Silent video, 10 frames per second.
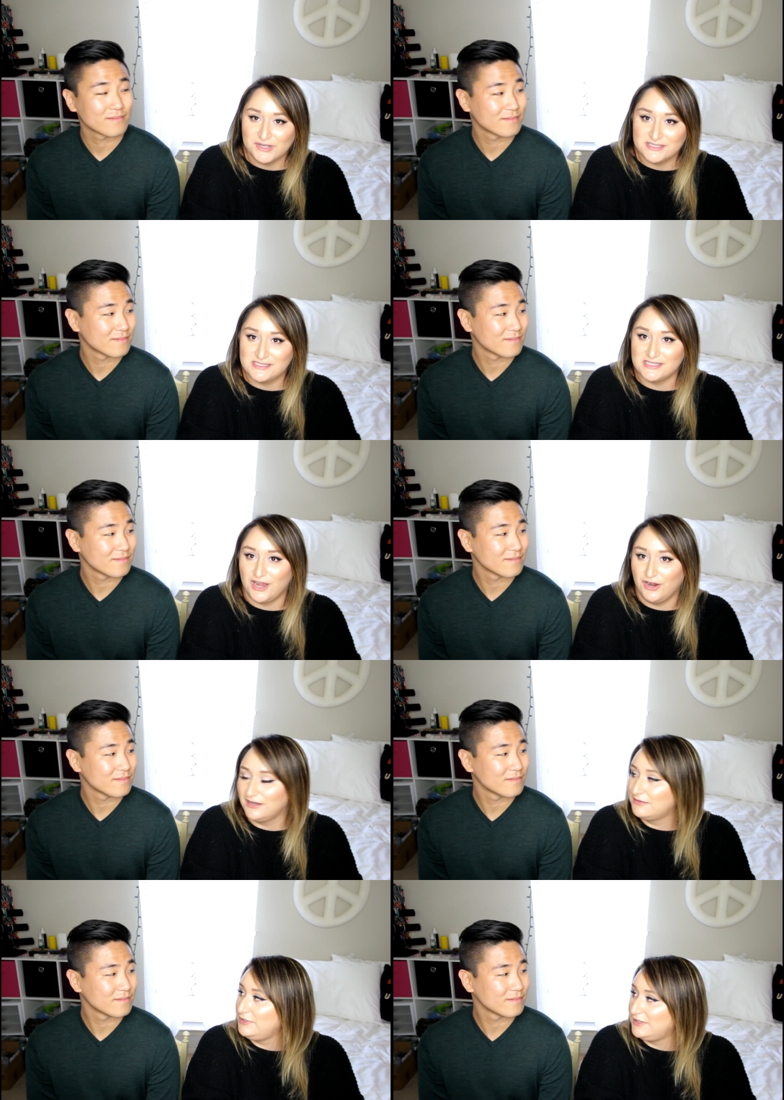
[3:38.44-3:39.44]
Speaker 1: was our
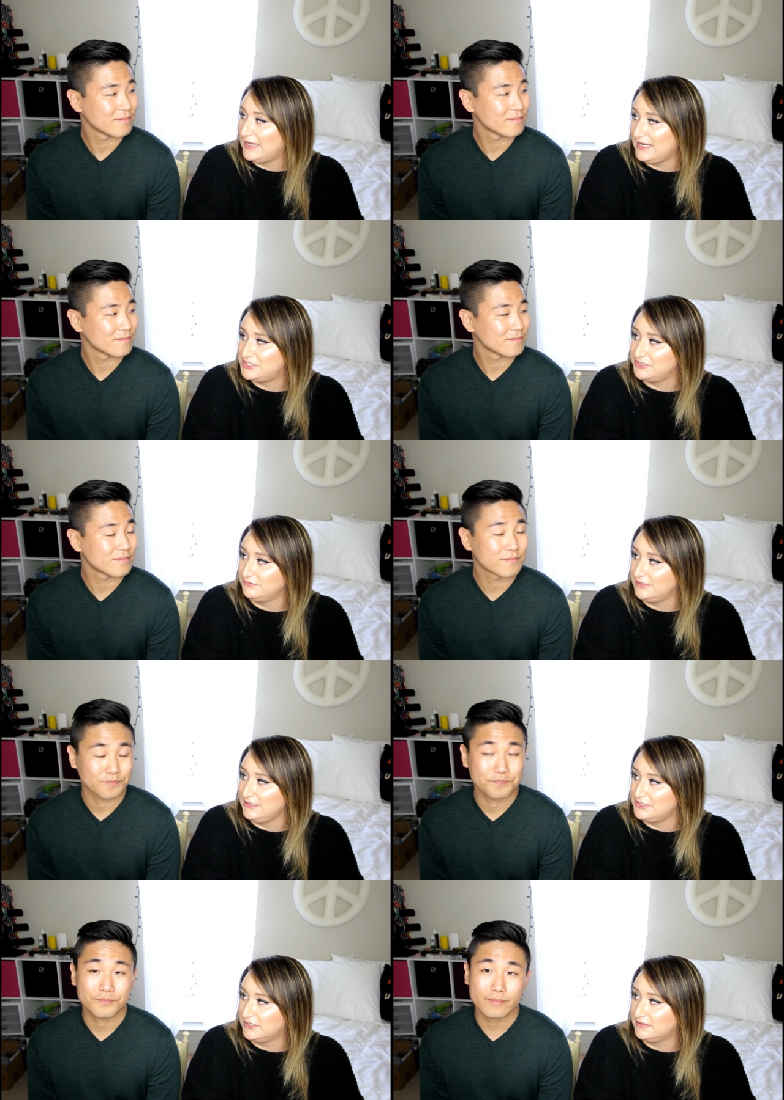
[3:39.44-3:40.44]
communication with
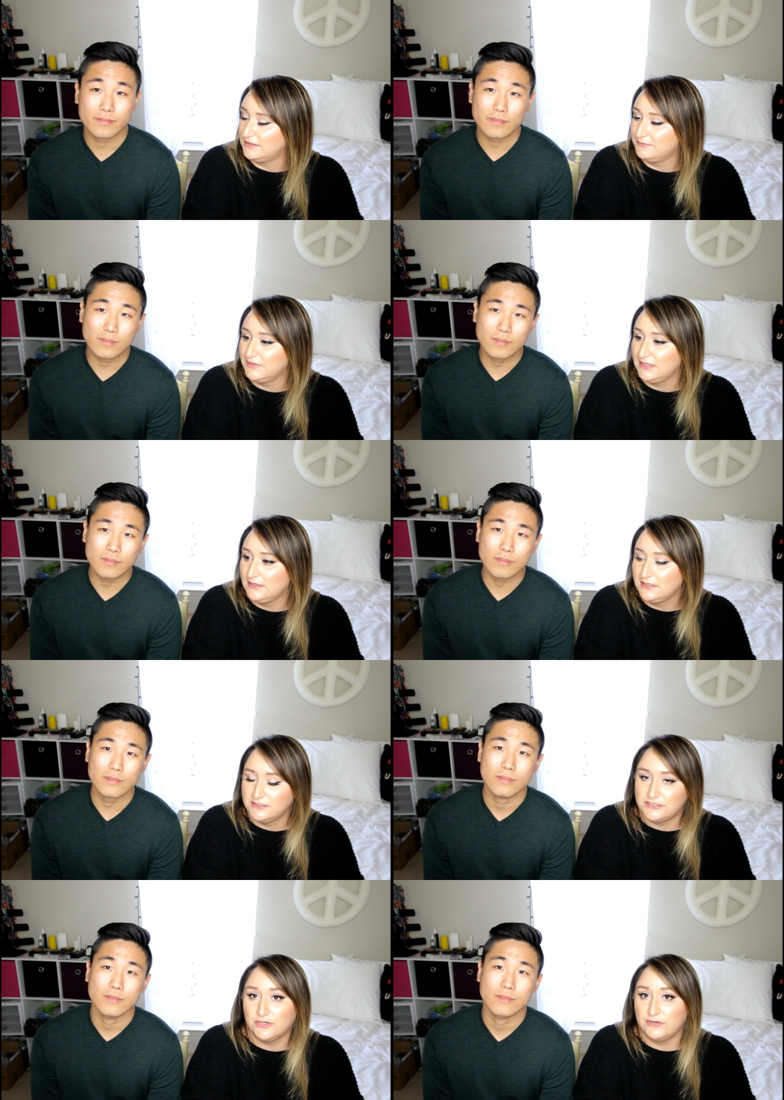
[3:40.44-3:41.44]
each other.
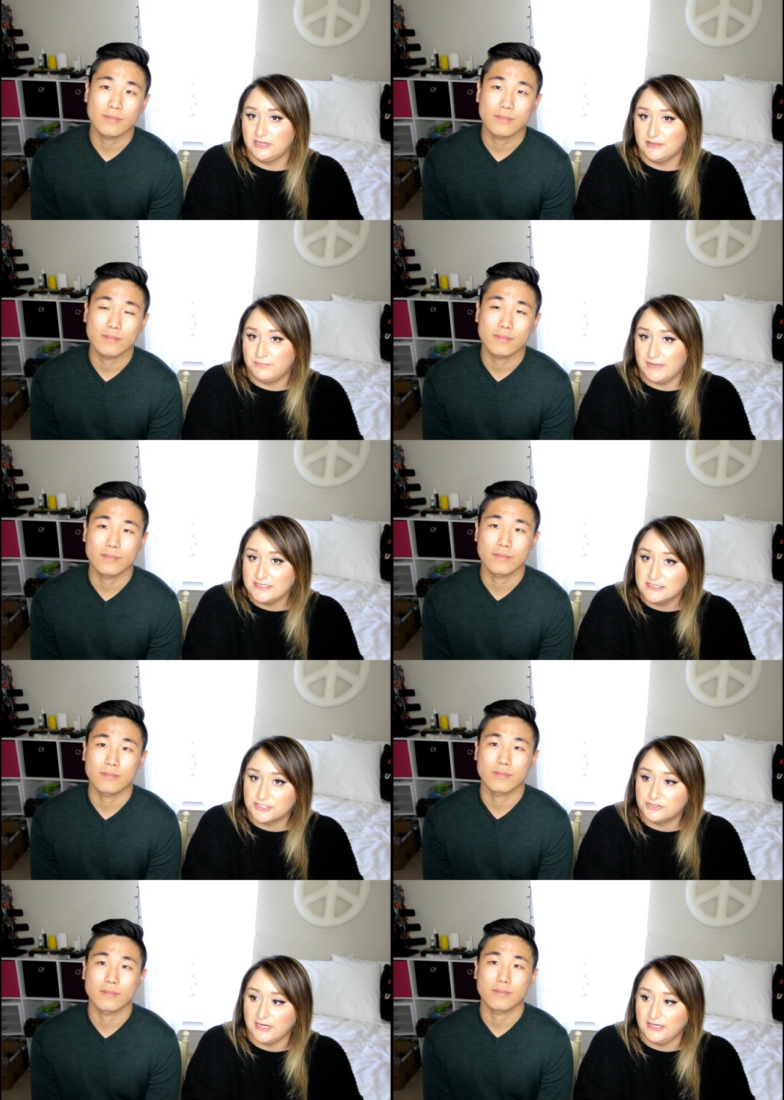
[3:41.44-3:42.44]
So in
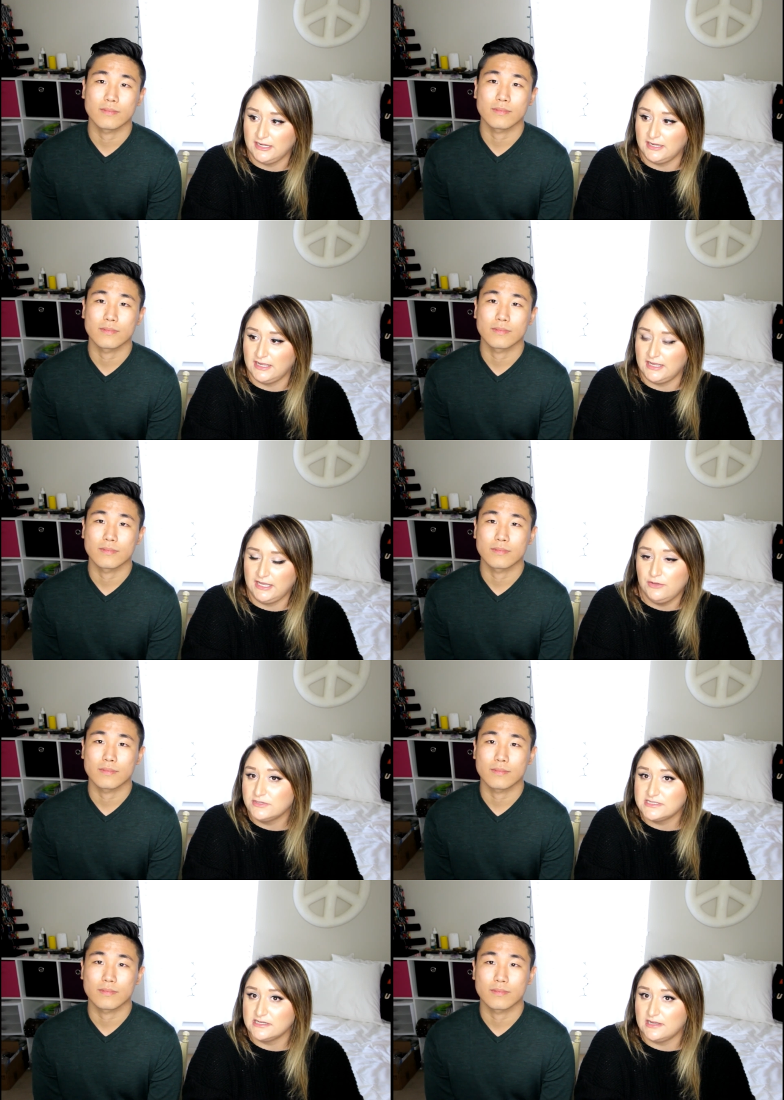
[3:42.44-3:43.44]
basic training, he
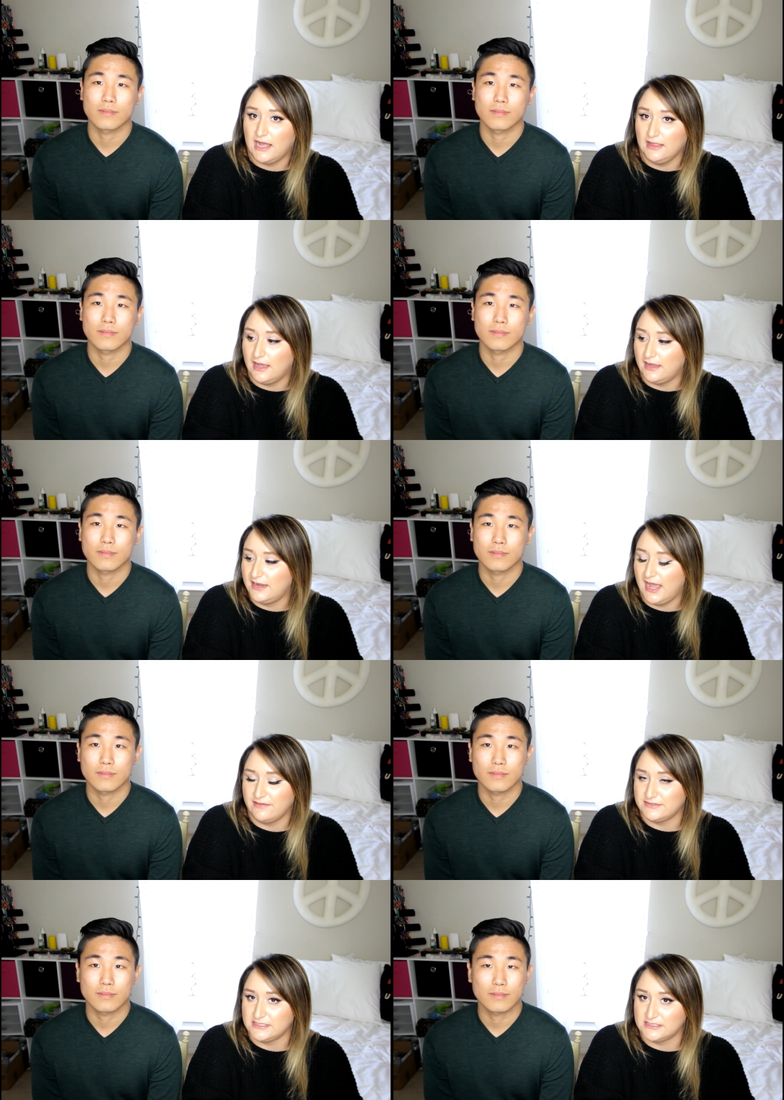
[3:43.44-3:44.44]
wasn't allowed to
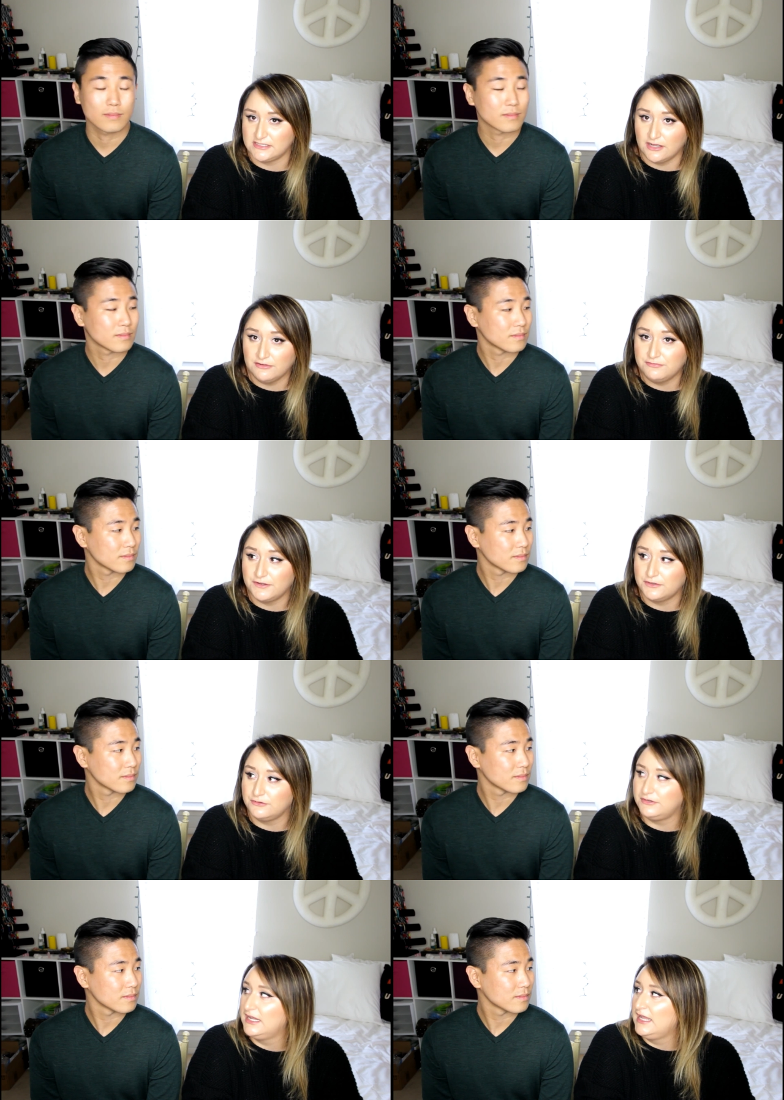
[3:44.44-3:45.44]
have his cell
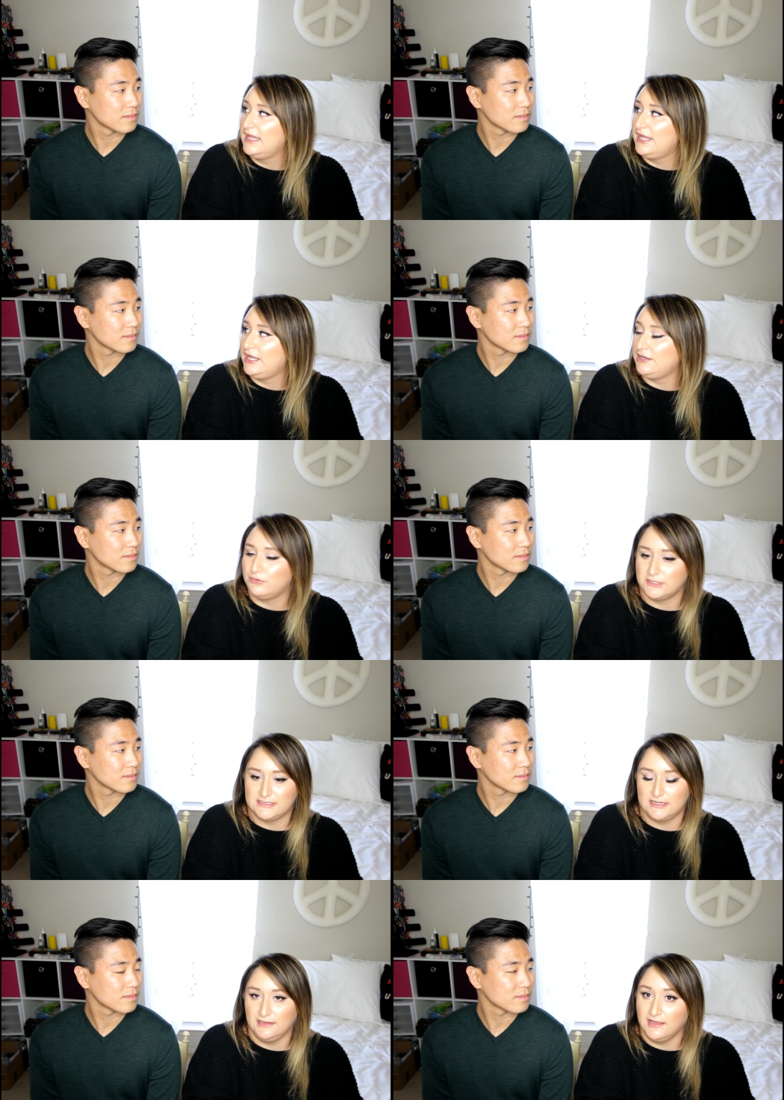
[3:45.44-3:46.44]
phone. He
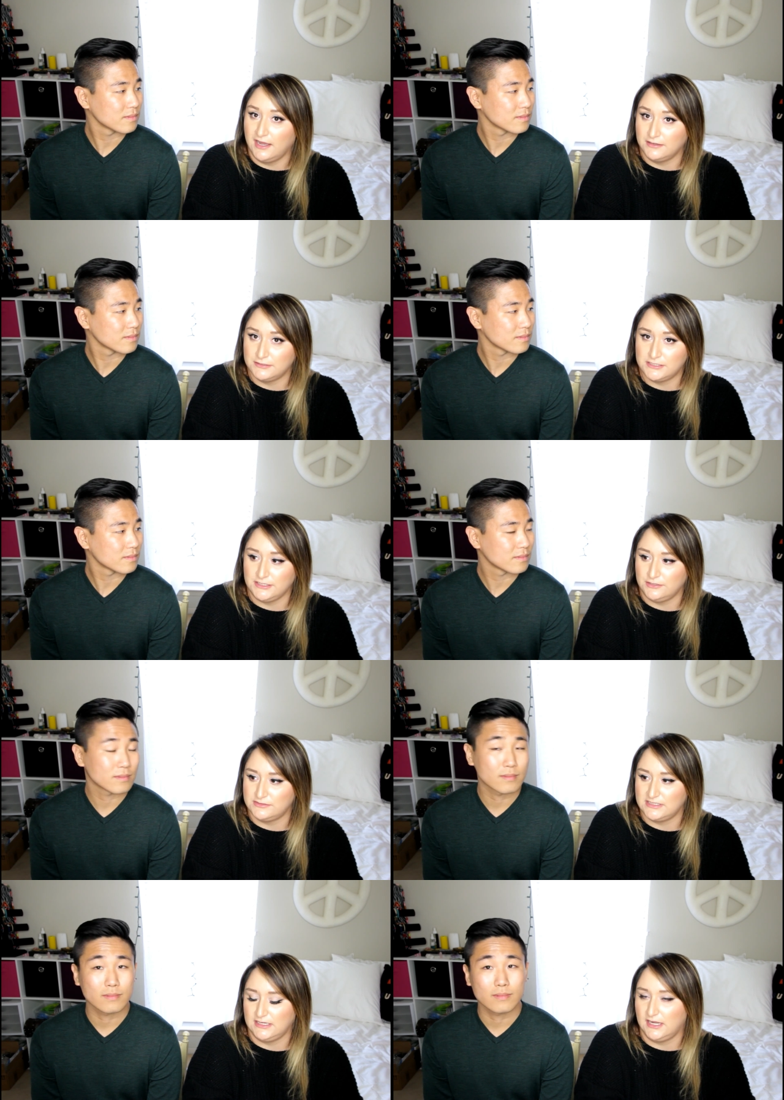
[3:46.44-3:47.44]
wasn't allowed to
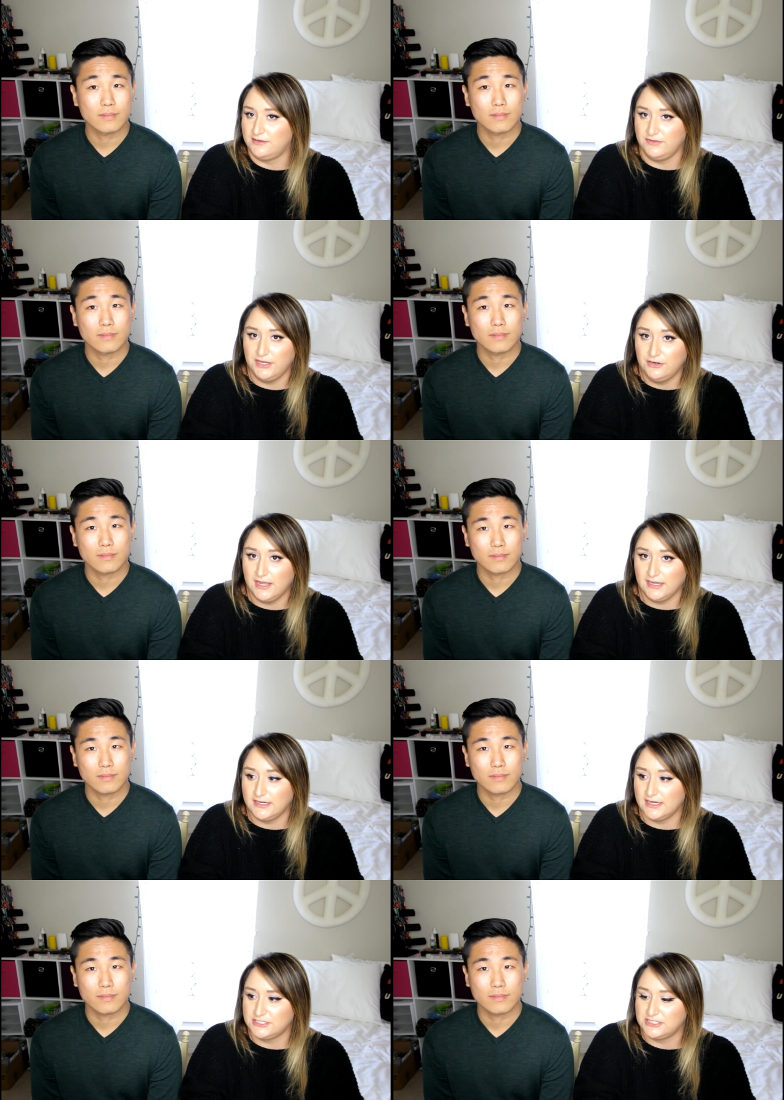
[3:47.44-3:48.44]
use any kind of internet
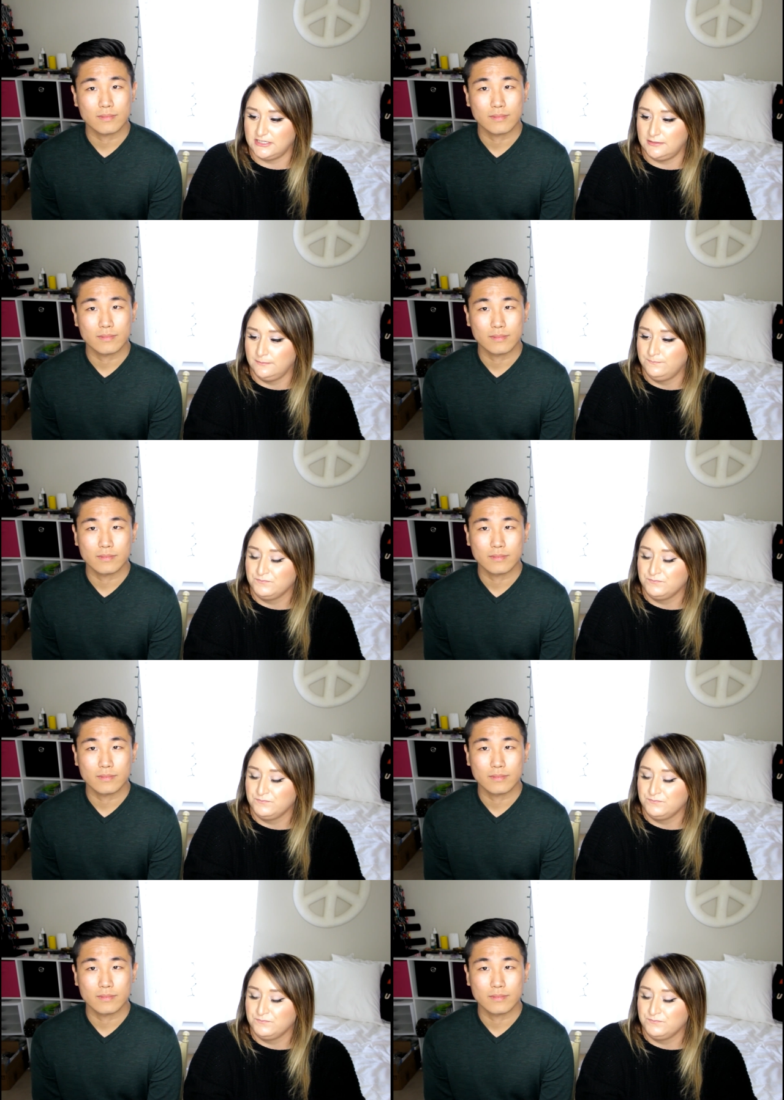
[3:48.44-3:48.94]
connection.